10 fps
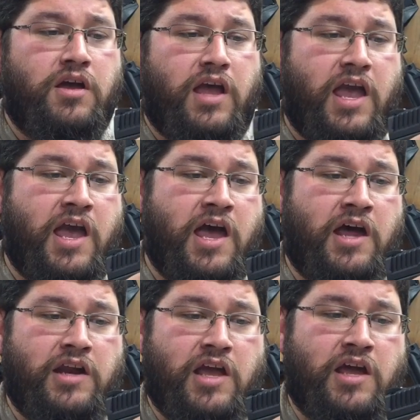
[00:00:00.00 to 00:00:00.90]

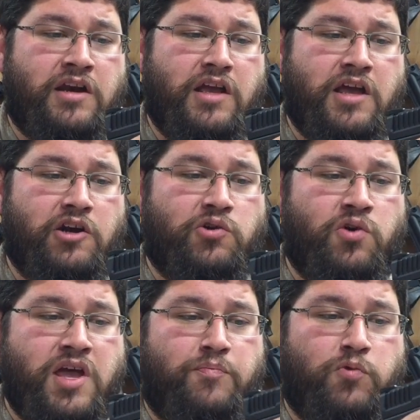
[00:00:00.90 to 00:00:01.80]
and a
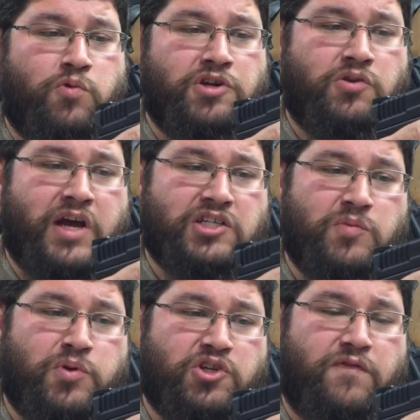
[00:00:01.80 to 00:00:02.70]
grip where you
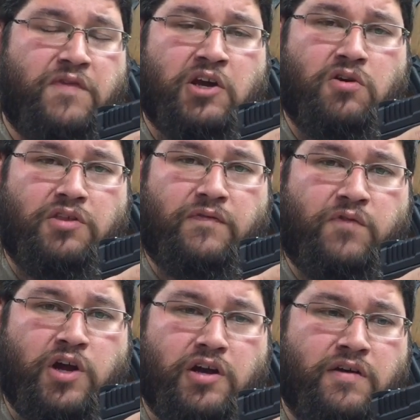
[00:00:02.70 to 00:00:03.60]
actually put your finger on the
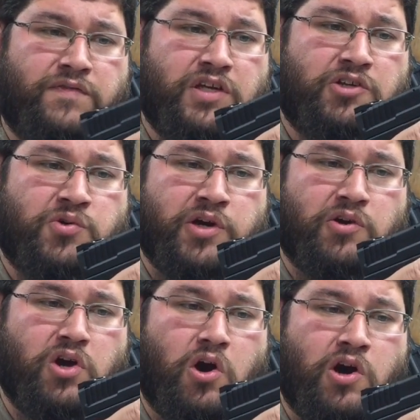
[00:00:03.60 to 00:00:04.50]
front of the
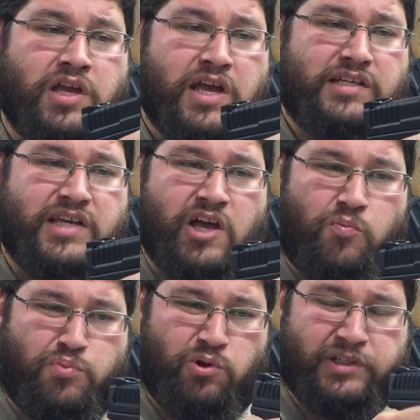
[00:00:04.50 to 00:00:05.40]
trigger guard to
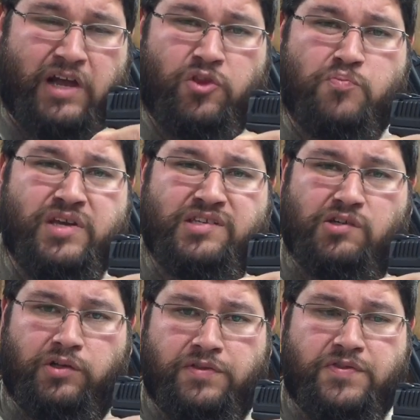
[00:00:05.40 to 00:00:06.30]
help pull down the
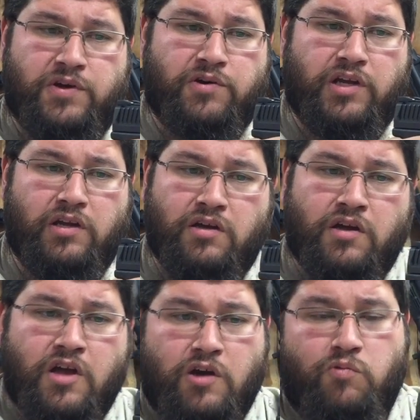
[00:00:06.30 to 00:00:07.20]
pistol in theory.
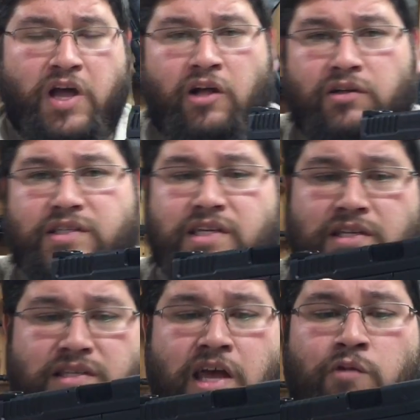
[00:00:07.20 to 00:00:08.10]
Well,
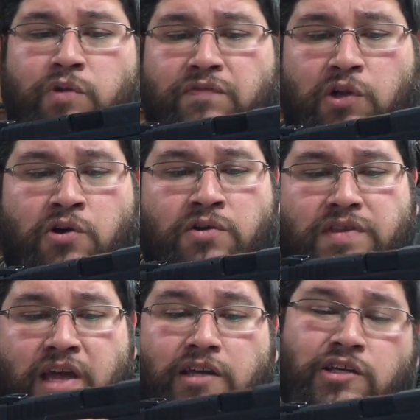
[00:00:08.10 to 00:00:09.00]
since then we've
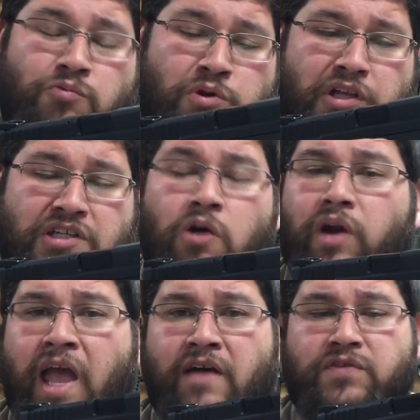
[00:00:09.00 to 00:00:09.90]
learned that you really
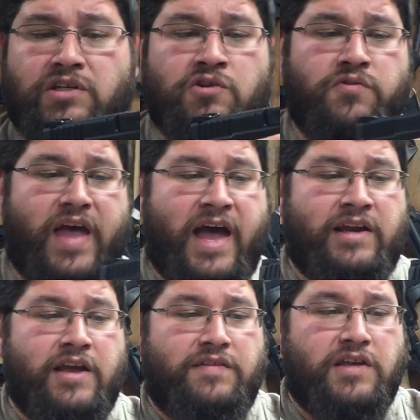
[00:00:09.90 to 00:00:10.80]
don't have to do that,
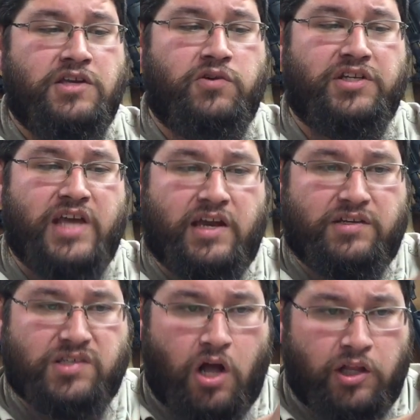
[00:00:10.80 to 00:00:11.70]
that you could take a
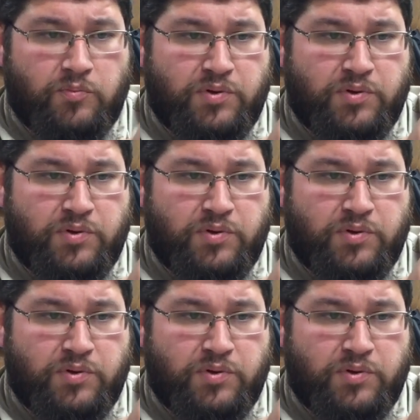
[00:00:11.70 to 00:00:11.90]
solid